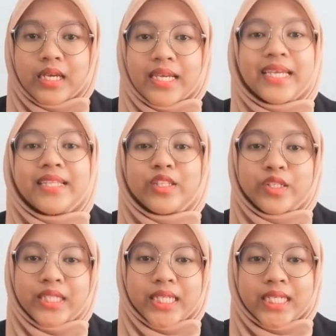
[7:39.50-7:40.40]
In
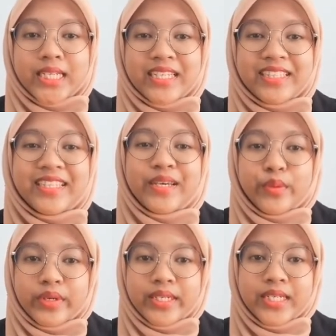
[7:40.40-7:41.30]
total, there
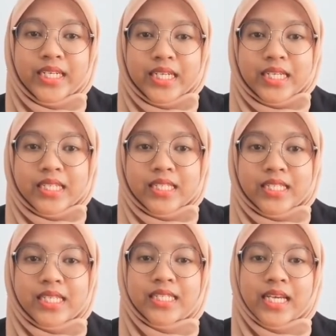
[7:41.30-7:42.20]
were
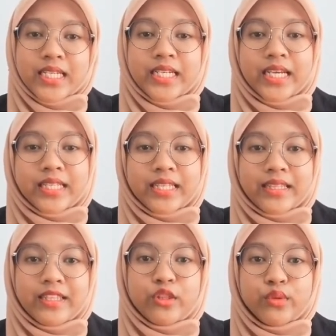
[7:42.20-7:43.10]

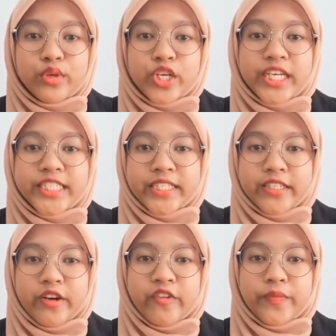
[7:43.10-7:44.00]
632
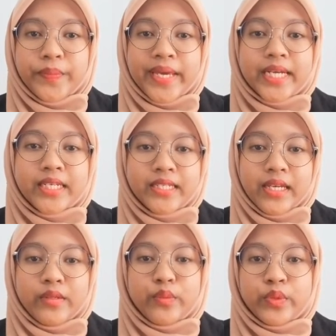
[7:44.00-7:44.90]
locations of bear
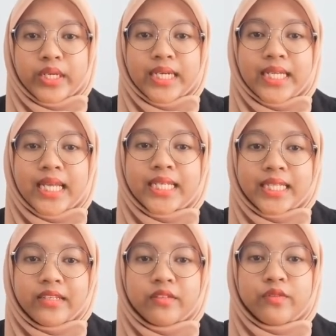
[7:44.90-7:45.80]
Korean were
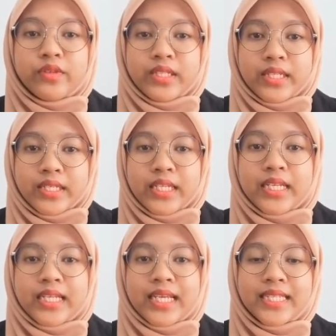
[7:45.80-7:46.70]
collected within
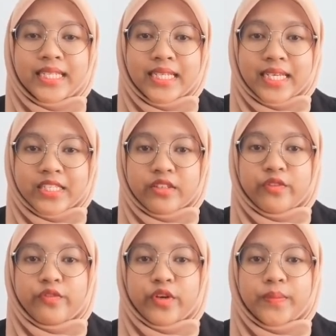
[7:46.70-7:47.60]
90 days
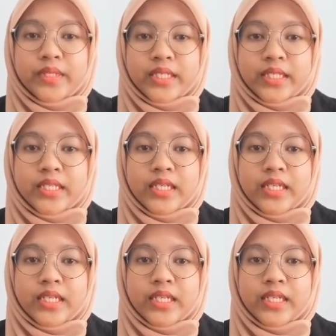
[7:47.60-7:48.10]
from the